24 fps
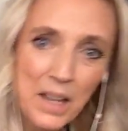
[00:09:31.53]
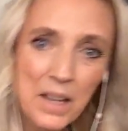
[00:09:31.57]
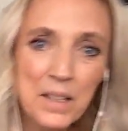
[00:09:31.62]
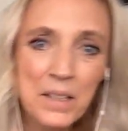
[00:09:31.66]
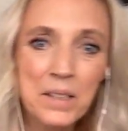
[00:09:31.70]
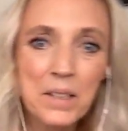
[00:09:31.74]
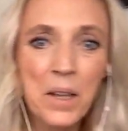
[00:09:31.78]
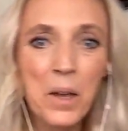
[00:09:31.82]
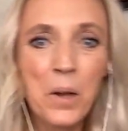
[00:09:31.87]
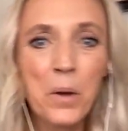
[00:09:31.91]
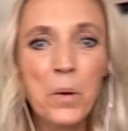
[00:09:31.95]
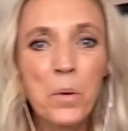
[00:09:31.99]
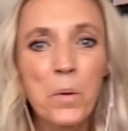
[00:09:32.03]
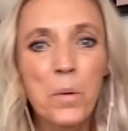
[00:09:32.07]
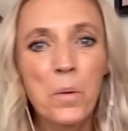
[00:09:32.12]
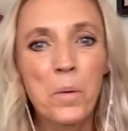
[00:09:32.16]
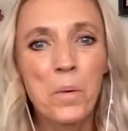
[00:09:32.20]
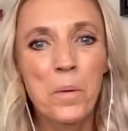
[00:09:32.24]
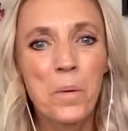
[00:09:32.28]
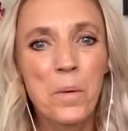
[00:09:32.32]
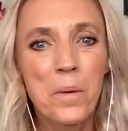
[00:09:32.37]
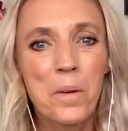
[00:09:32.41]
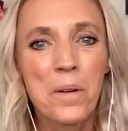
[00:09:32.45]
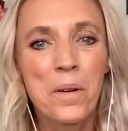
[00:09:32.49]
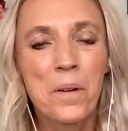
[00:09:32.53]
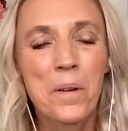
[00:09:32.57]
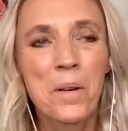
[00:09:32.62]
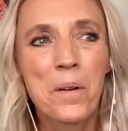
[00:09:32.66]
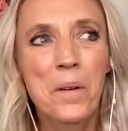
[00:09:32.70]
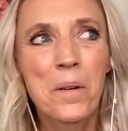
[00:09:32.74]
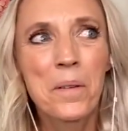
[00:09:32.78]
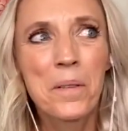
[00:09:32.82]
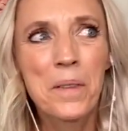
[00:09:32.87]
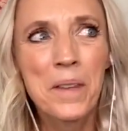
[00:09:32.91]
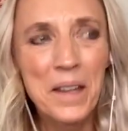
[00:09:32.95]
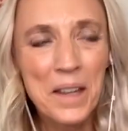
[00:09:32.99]
So,
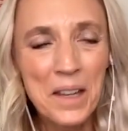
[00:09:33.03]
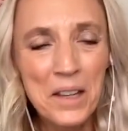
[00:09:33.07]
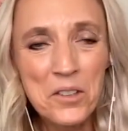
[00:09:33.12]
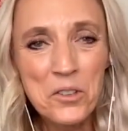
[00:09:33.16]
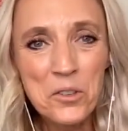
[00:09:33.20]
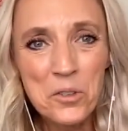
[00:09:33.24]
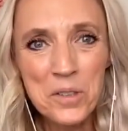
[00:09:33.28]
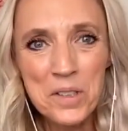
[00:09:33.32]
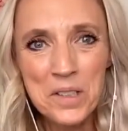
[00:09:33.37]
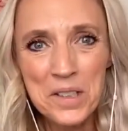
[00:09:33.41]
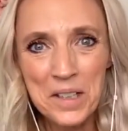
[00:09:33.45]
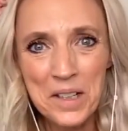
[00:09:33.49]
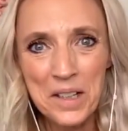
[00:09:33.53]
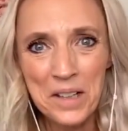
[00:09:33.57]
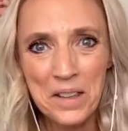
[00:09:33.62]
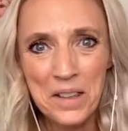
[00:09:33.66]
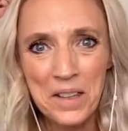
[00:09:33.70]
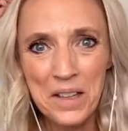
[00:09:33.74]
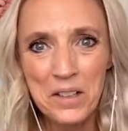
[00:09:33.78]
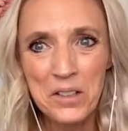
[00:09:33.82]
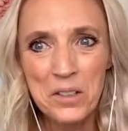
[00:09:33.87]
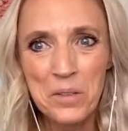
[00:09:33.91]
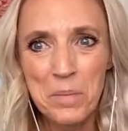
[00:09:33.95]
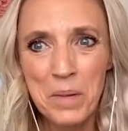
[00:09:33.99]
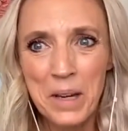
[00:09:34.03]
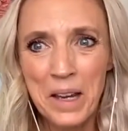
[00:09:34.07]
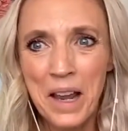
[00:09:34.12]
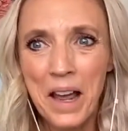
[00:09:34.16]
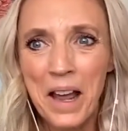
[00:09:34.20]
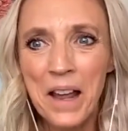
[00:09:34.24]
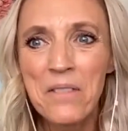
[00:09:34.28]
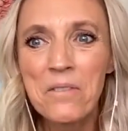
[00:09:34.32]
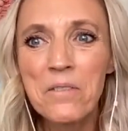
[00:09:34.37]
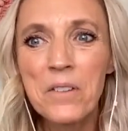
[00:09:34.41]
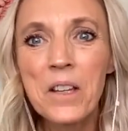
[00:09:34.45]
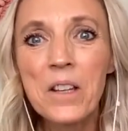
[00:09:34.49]
the interesting thing to me,
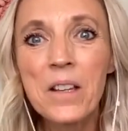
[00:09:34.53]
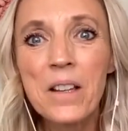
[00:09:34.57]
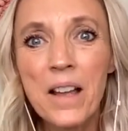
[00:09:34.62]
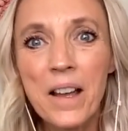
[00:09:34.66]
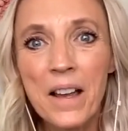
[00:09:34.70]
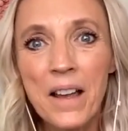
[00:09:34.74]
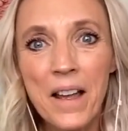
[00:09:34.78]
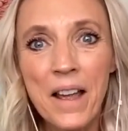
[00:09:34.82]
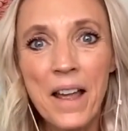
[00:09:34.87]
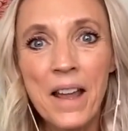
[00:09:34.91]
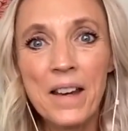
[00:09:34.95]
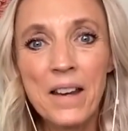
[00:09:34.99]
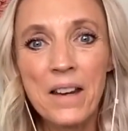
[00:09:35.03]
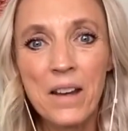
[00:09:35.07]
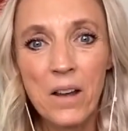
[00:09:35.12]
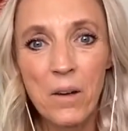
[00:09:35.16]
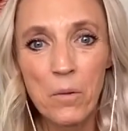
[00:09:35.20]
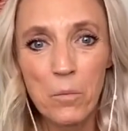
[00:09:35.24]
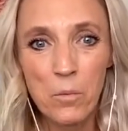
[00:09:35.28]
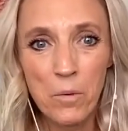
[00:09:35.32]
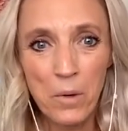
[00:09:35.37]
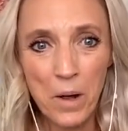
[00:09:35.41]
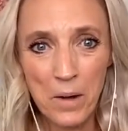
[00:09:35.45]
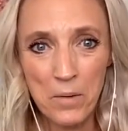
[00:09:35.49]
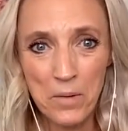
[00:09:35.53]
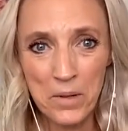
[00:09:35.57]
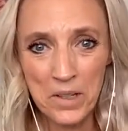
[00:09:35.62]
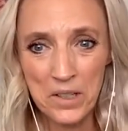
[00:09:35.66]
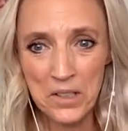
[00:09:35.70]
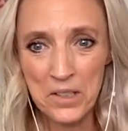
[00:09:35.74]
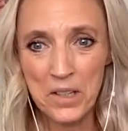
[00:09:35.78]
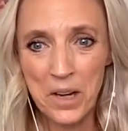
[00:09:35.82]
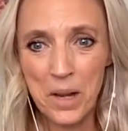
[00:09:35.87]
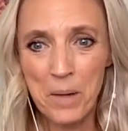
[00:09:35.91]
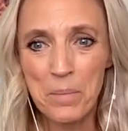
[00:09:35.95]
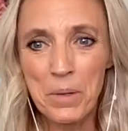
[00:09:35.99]
I feel, and I want to
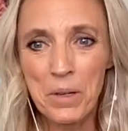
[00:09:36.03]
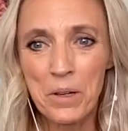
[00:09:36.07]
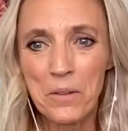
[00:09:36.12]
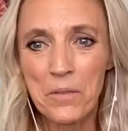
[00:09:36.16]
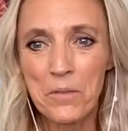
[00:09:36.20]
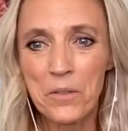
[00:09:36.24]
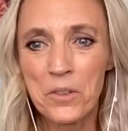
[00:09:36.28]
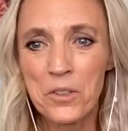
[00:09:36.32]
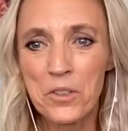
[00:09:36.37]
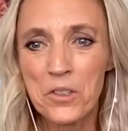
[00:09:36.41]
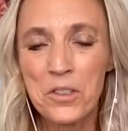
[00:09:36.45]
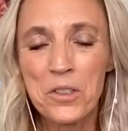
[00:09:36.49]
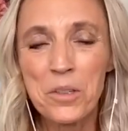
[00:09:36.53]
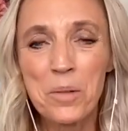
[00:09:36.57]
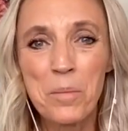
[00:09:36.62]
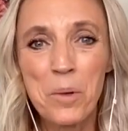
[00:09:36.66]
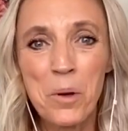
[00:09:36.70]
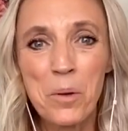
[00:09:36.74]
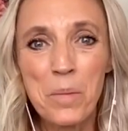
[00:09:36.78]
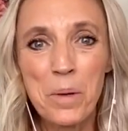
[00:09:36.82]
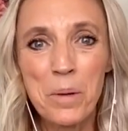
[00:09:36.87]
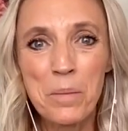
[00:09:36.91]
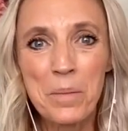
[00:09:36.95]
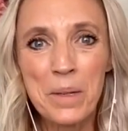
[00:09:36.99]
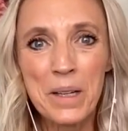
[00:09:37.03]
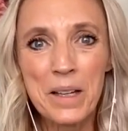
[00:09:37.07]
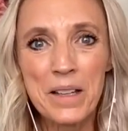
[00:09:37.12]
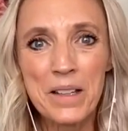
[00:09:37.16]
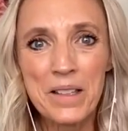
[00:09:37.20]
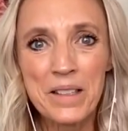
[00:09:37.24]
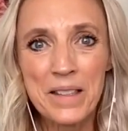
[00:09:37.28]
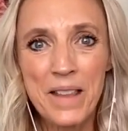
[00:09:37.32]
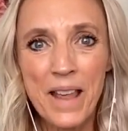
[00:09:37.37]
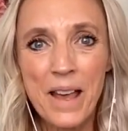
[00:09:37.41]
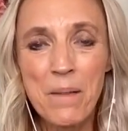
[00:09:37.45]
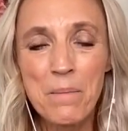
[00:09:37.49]
stop here for just a moment
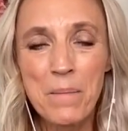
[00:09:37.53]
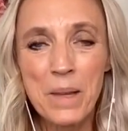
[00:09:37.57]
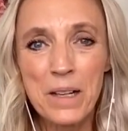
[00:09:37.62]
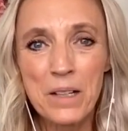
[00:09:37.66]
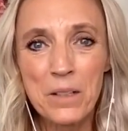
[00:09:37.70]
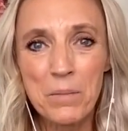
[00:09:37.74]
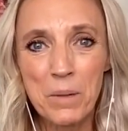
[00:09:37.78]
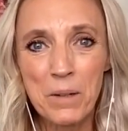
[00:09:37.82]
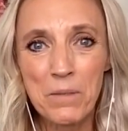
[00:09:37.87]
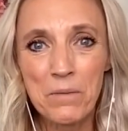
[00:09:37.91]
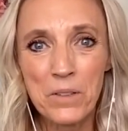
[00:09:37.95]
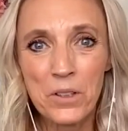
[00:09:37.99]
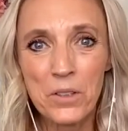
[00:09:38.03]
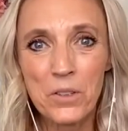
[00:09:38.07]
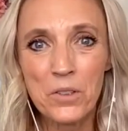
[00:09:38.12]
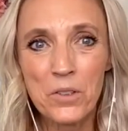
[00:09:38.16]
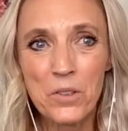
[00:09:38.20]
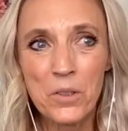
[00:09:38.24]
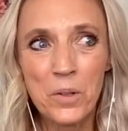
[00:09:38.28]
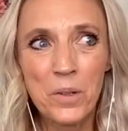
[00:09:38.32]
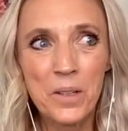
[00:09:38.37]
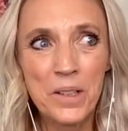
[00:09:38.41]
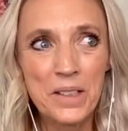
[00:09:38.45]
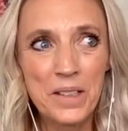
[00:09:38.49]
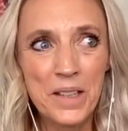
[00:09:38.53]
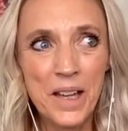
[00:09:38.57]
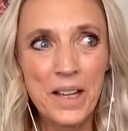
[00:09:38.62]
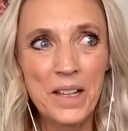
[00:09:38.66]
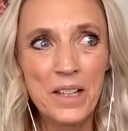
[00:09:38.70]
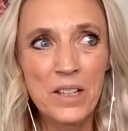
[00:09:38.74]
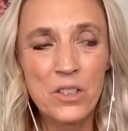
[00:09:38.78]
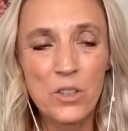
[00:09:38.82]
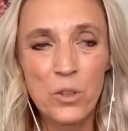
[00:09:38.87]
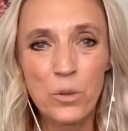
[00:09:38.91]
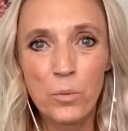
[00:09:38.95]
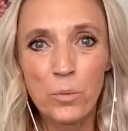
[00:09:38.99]
because that makes me feel so
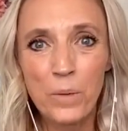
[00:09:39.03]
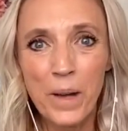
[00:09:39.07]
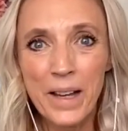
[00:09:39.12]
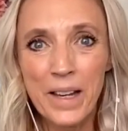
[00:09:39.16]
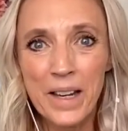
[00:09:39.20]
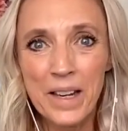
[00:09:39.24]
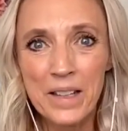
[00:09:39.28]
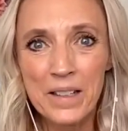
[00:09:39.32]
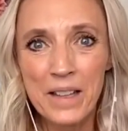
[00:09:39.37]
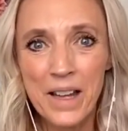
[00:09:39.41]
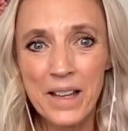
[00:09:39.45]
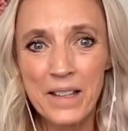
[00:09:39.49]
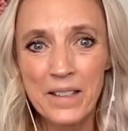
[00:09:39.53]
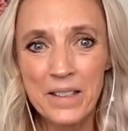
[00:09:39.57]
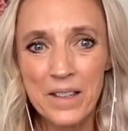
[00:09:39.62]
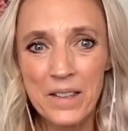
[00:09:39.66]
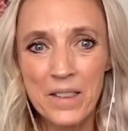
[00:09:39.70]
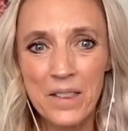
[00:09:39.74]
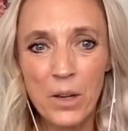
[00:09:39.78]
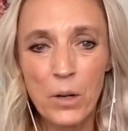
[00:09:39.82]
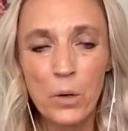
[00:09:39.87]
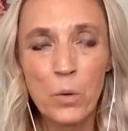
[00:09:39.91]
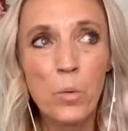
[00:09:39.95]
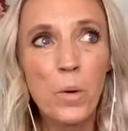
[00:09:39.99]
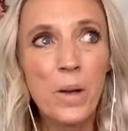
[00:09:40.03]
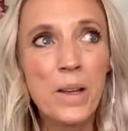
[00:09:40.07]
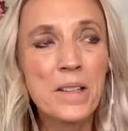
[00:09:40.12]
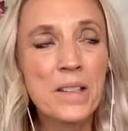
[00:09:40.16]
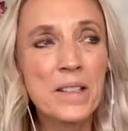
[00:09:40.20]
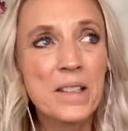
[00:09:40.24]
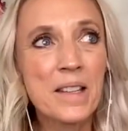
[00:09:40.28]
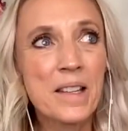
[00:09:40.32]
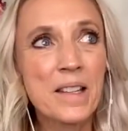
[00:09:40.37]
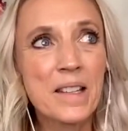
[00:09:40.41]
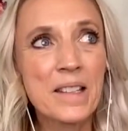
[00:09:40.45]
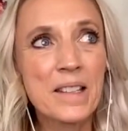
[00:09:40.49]
excited to recognize that there was
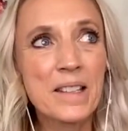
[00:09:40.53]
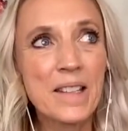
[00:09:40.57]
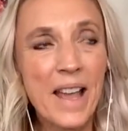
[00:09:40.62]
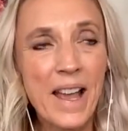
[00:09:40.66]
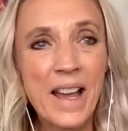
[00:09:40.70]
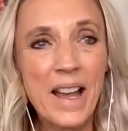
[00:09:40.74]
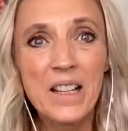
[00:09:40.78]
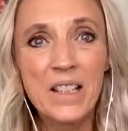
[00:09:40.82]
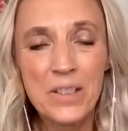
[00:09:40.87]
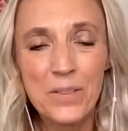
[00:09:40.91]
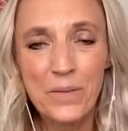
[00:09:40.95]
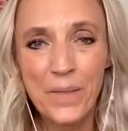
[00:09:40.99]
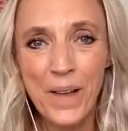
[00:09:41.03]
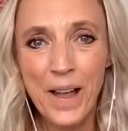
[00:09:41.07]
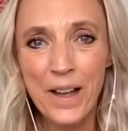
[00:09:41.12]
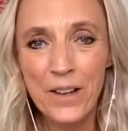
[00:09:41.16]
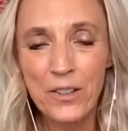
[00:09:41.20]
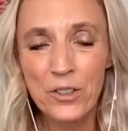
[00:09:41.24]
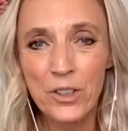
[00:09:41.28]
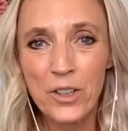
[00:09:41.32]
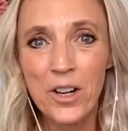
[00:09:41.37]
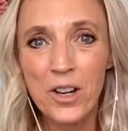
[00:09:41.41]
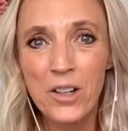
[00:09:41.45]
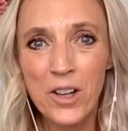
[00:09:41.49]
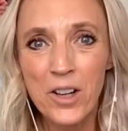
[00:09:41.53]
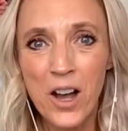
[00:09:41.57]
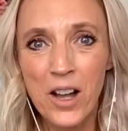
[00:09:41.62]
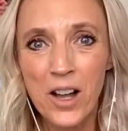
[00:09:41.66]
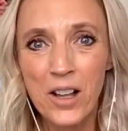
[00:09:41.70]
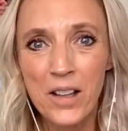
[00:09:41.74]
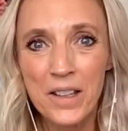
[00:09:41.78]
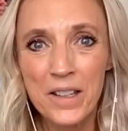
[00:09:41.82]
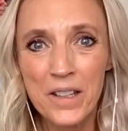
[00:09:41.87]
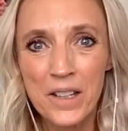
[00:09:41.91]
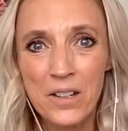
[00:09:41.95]
this X factor, I'll call it.